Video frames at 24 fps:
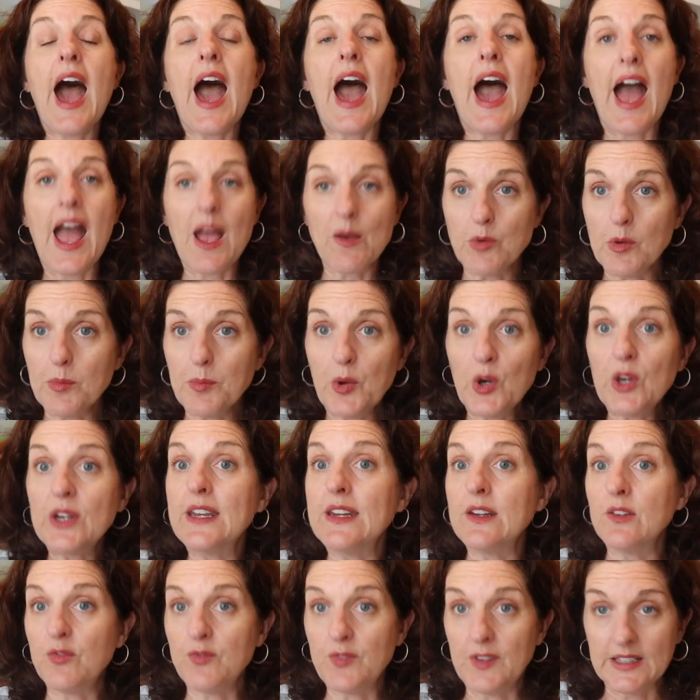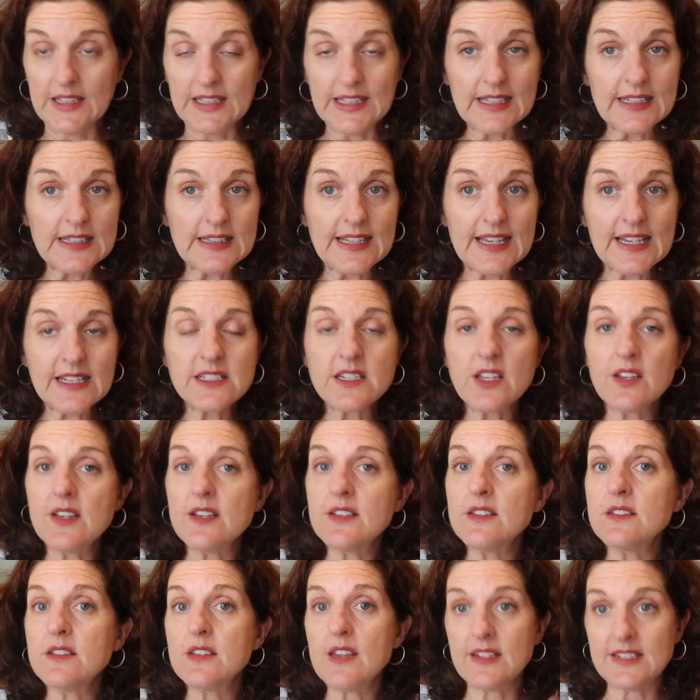I will put an affiliate link to
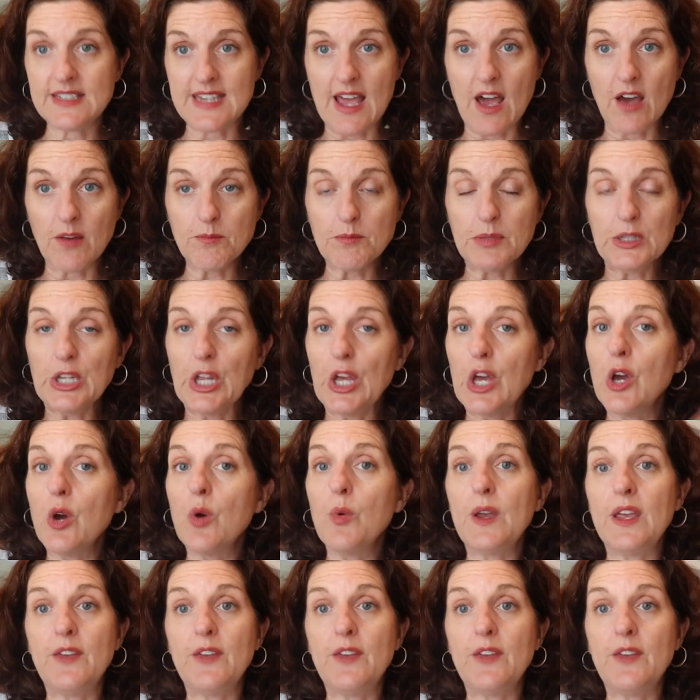this down below.